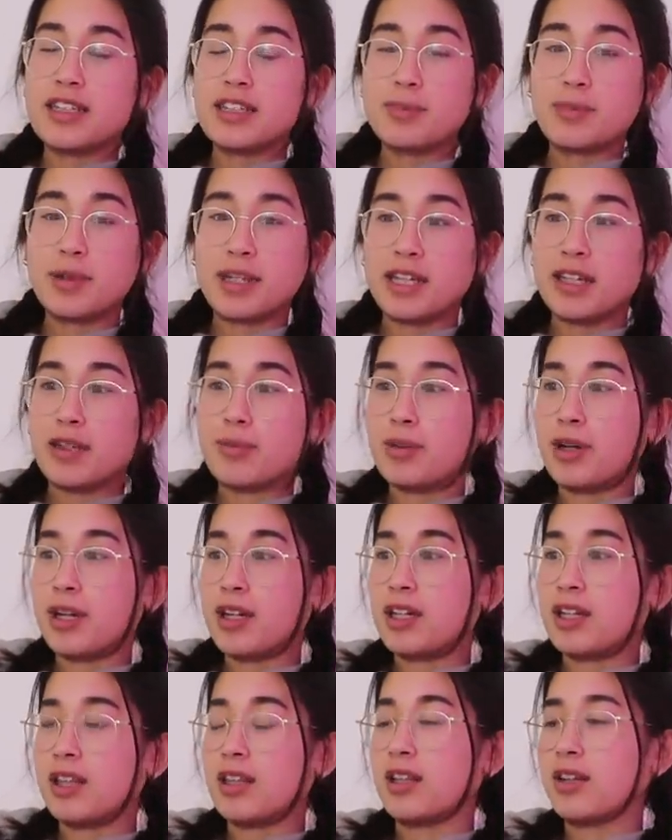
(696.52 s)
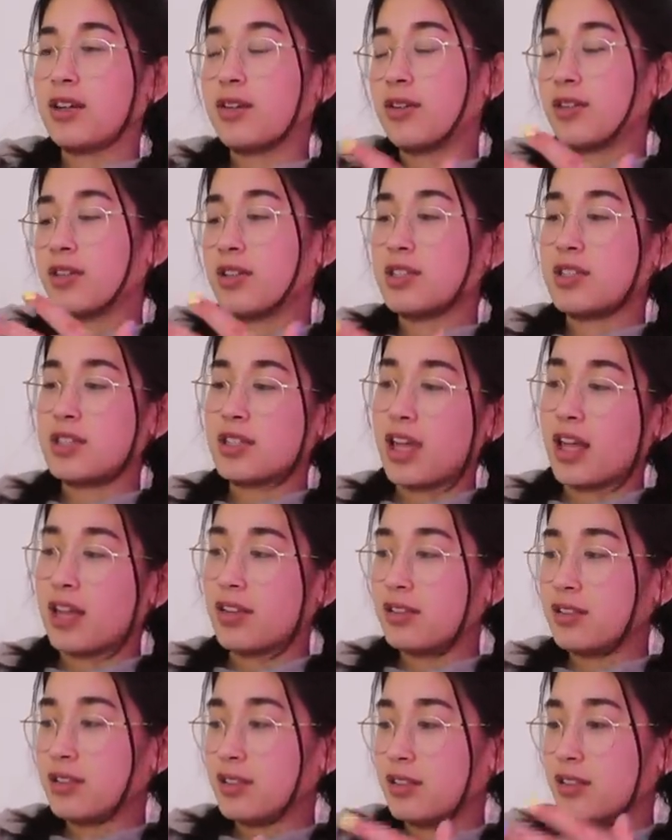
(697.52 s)
speaking about it, he like got the
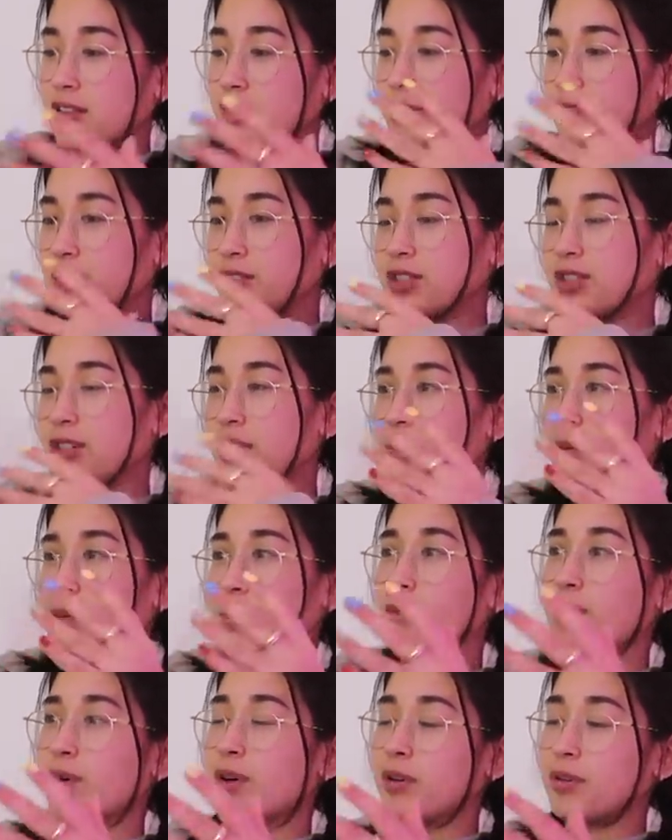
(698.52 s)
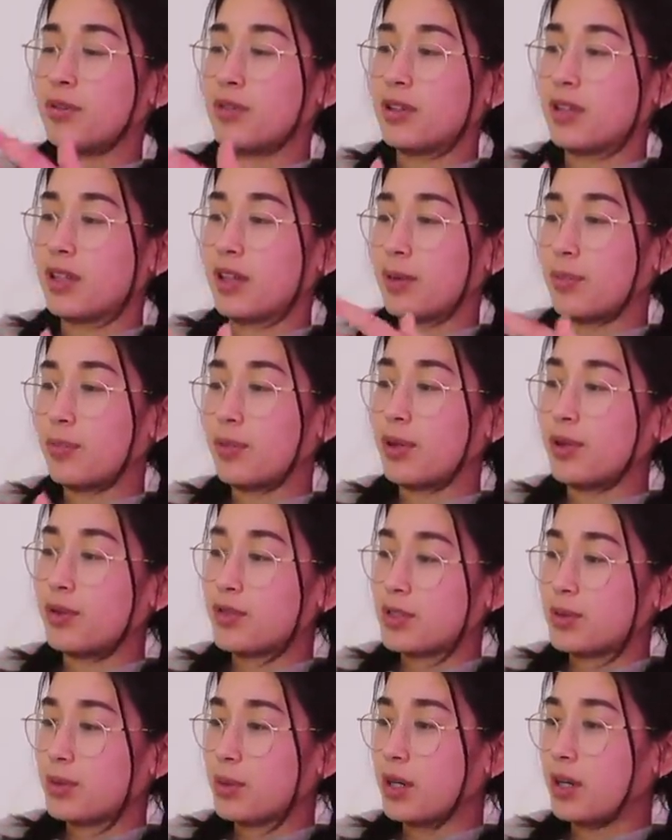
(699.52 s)
skeleton, he was showing me where all the like
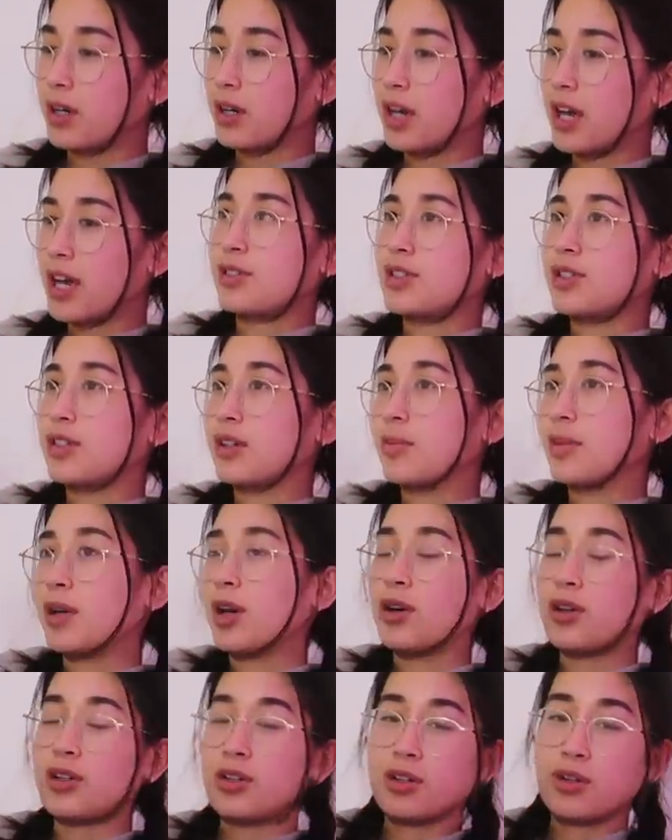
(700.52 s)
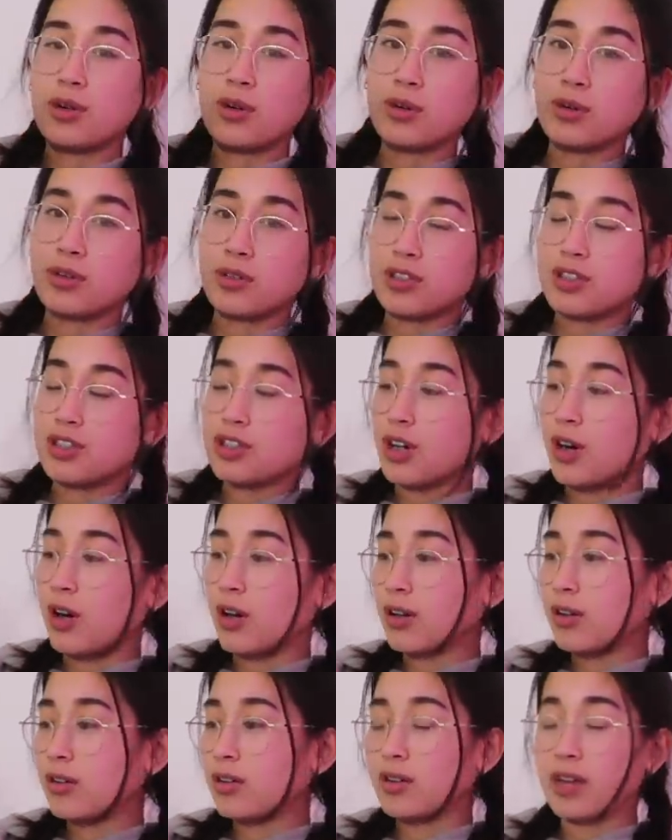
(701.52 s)
bones were, he showed me how to hold the
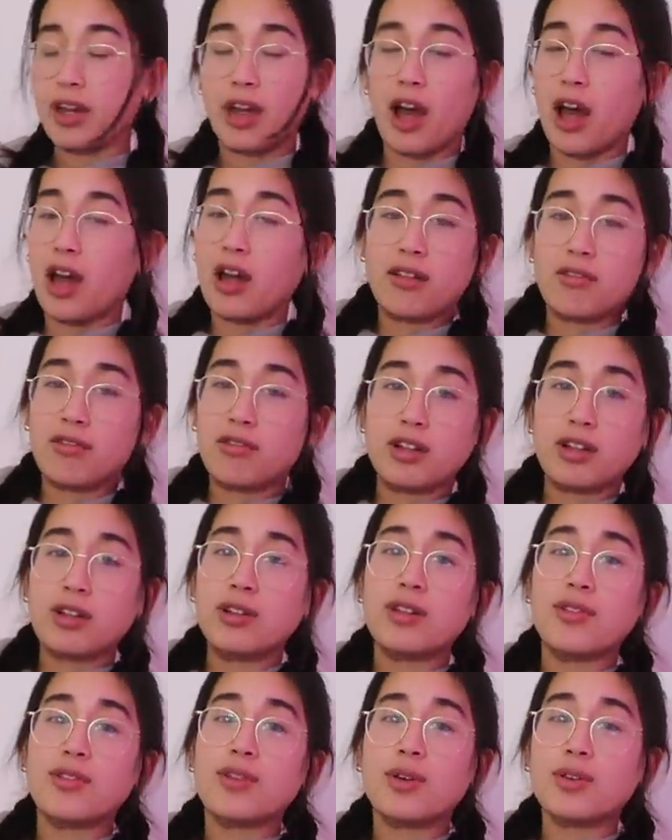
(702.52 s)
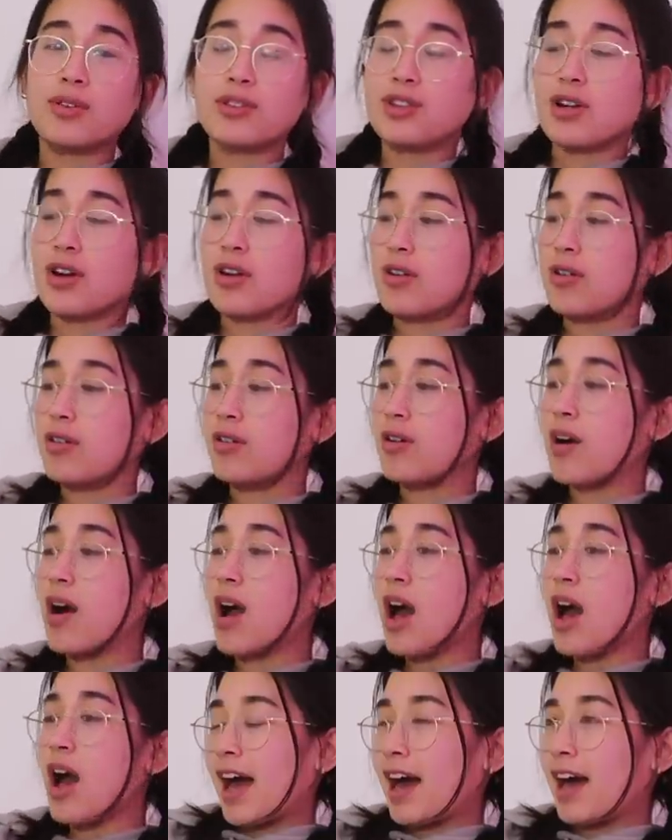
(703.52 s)
charcoal, like I couldn't even hold charcoal.
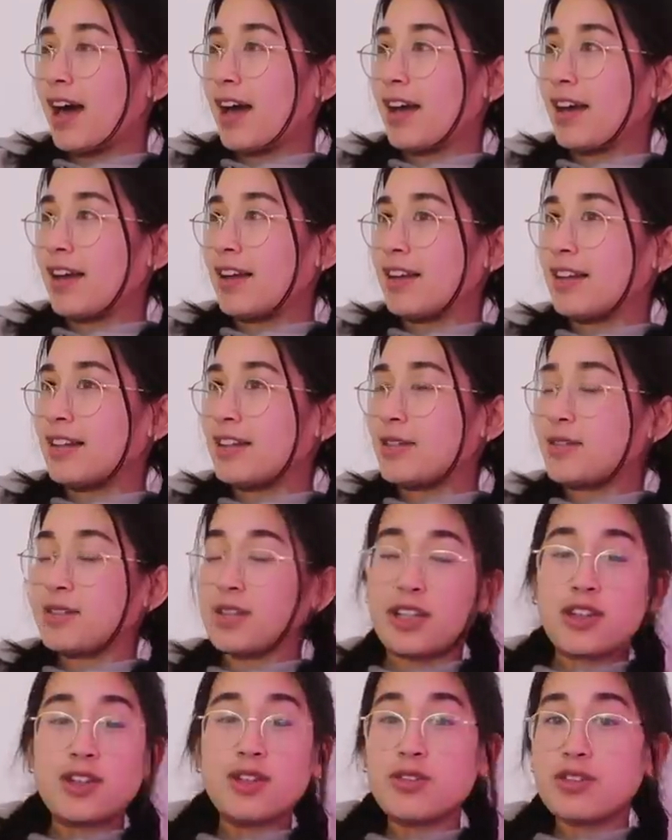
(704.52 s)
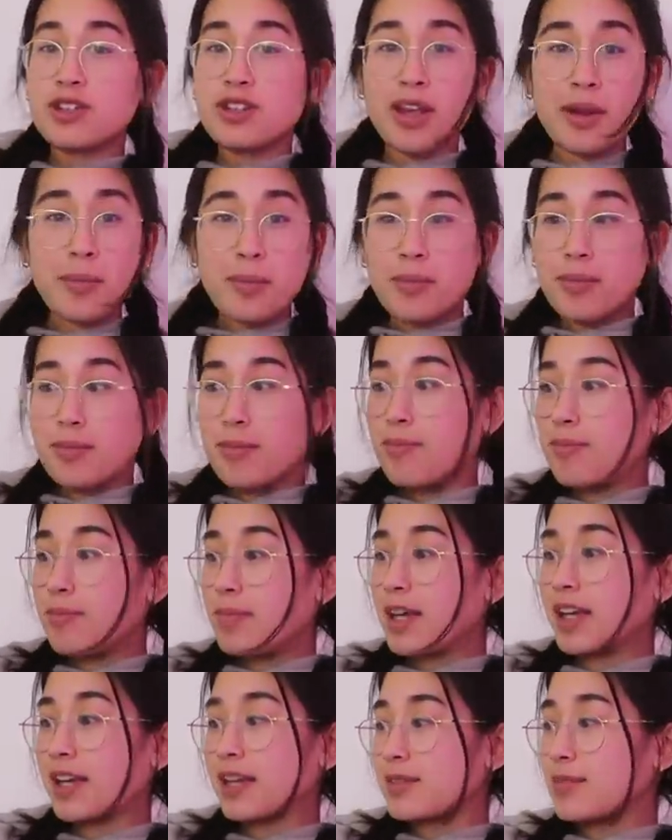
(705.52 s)
And he was like, you know, just like
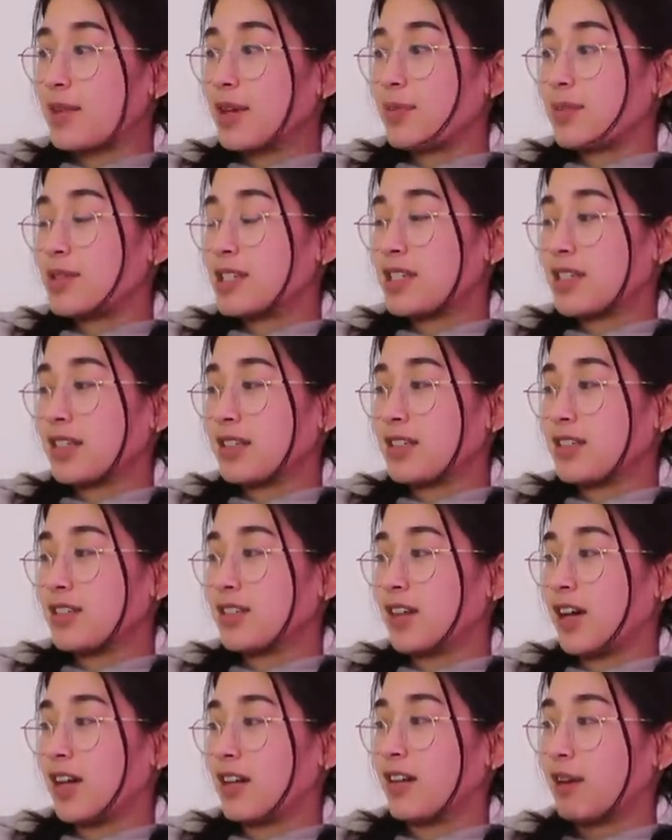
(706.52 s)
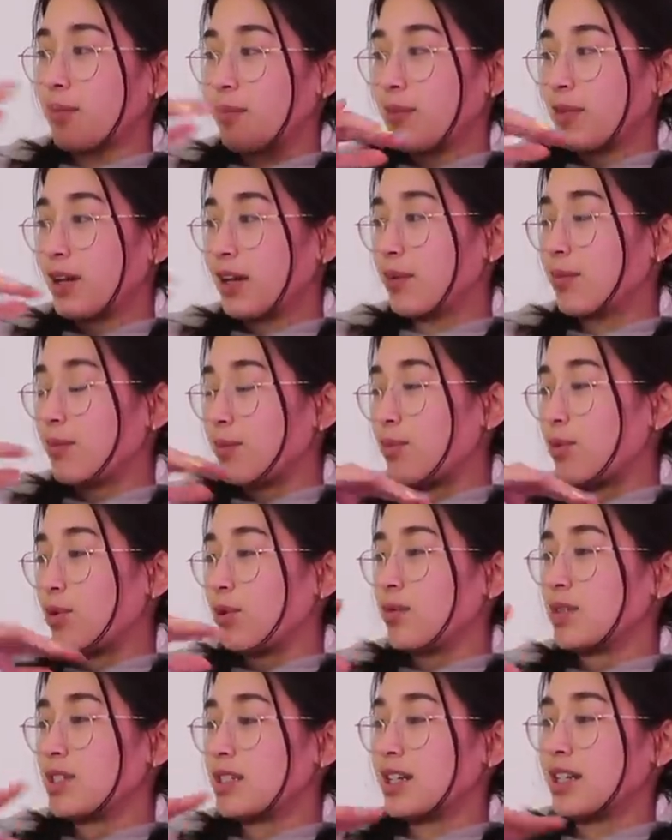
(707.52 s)
make as many mistakes as you can, like make more
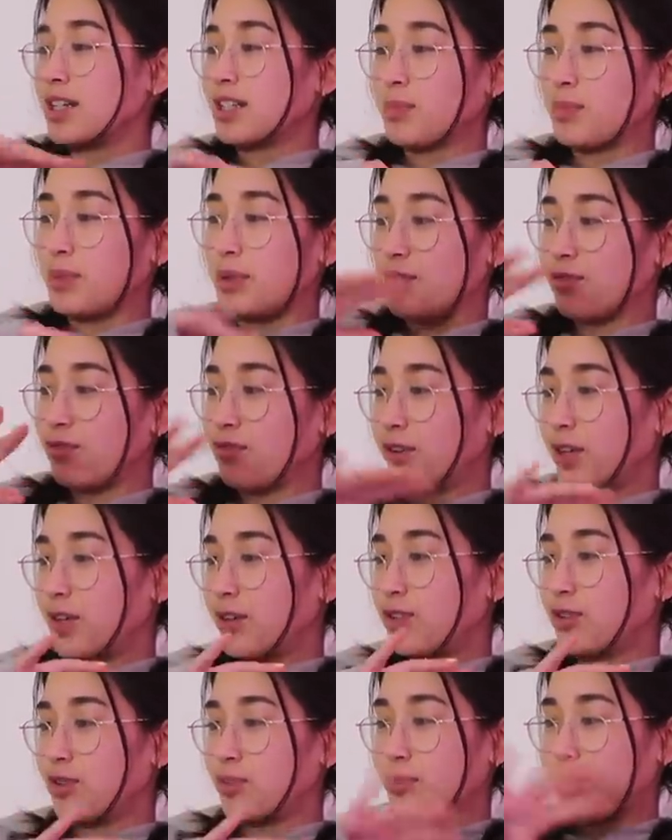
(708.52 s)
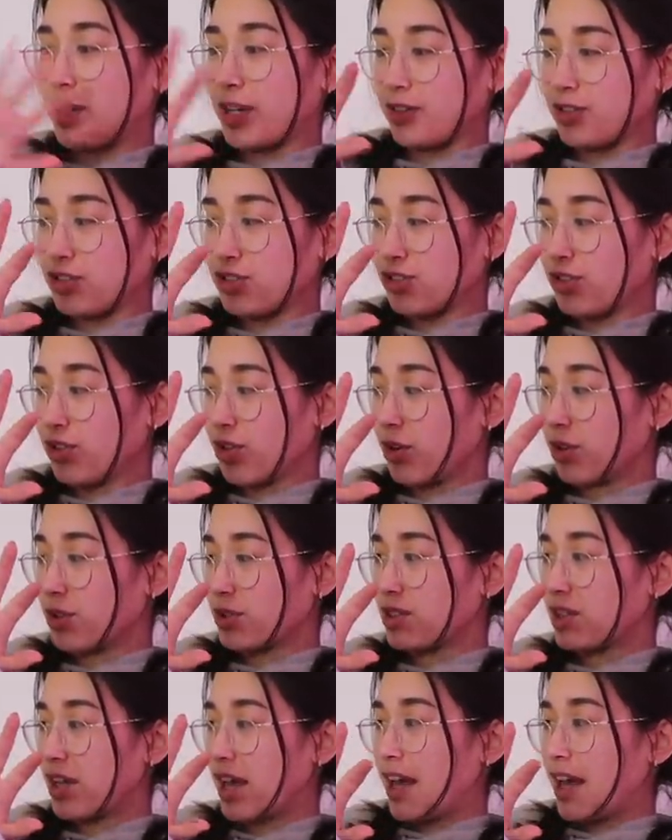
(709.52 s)
mistakes, be freer, do bigger strokes.